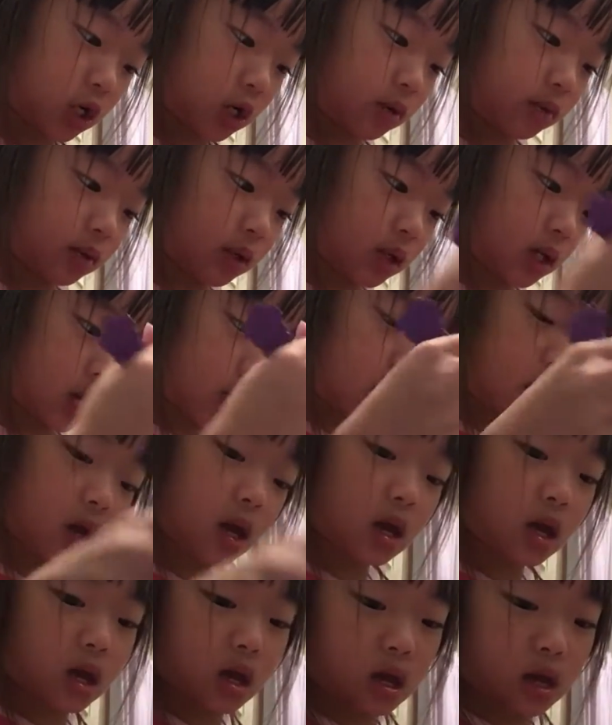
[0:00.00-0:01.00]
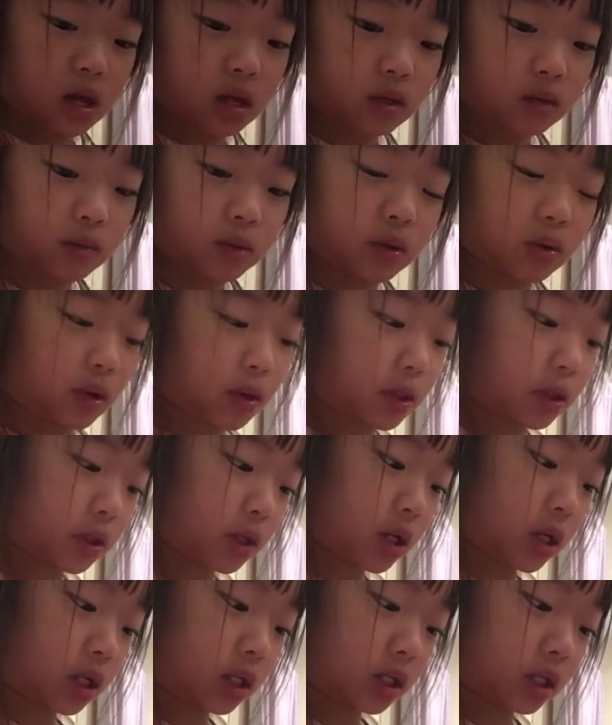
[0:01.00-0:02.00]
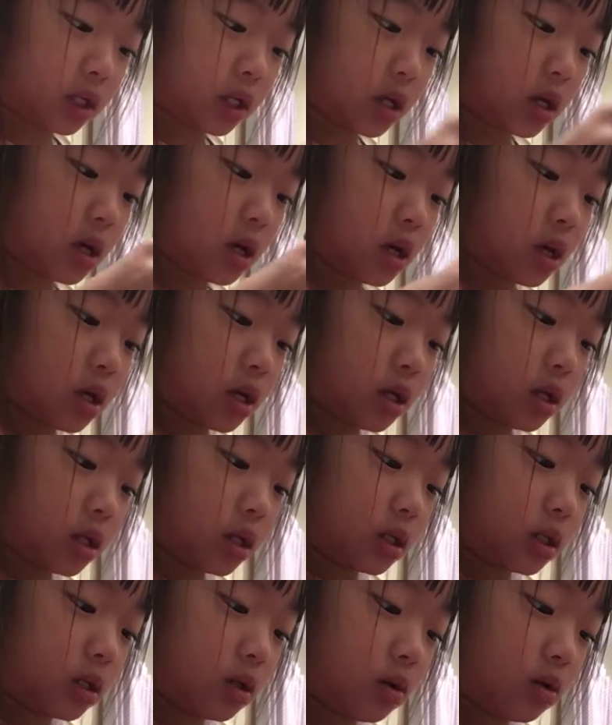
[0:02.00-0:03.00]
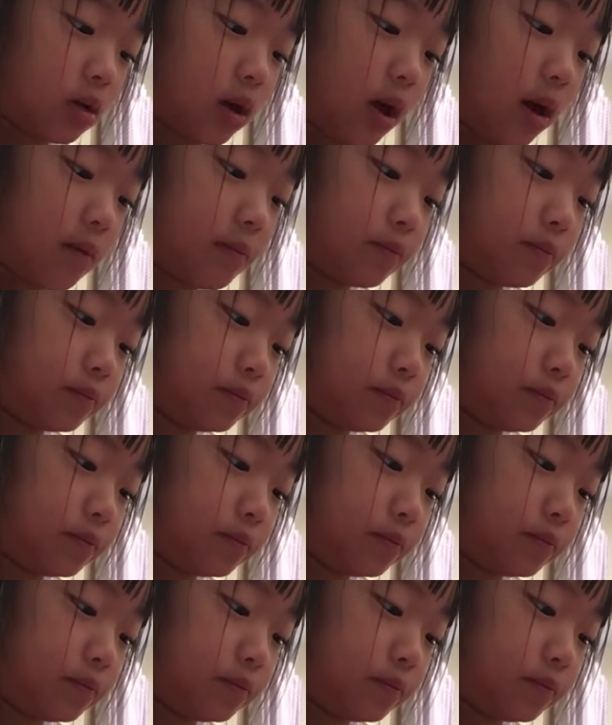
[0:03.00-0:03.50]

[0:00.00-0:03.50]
of the day and a few other things. So yeah.